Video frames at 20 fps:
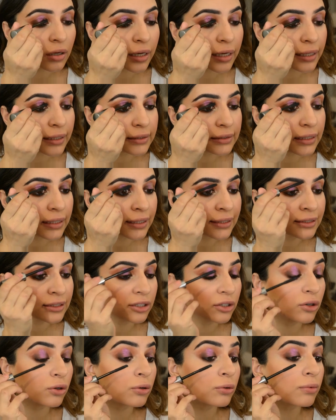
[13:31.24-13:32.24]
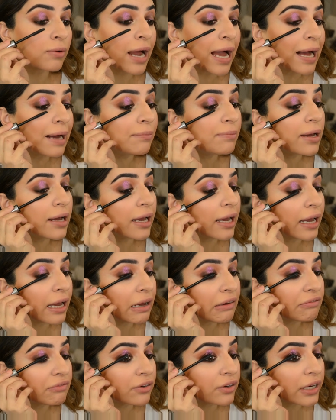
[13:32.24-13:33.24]
It does grab at
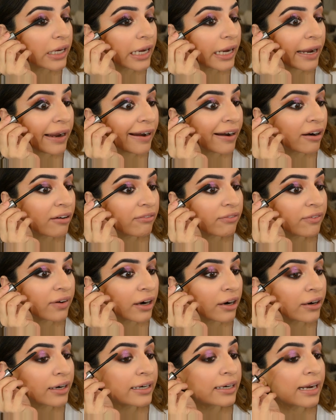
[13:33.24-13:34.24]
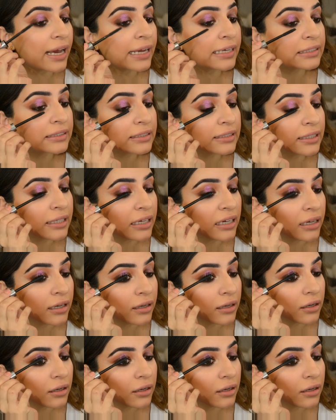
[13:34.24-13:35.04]
every hair very nicely.